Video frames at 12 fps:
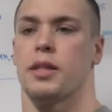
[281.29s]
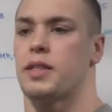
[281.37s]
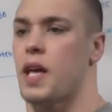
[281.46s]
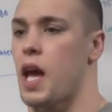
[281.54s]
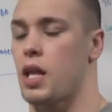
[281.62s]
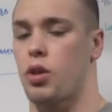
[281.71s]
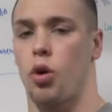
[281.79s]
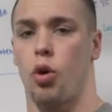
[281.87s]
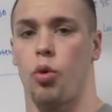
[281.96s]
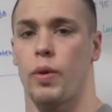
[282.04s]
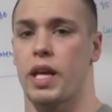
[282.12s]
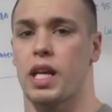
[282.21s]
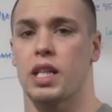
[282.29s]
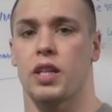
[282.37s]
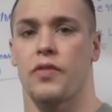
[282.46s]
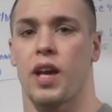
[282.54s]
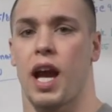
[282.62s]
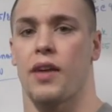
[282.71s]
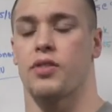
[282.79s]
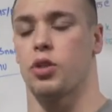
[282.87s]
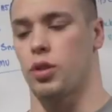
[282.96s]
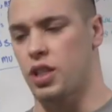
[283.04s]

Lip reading: Take the whole weekend if you have to.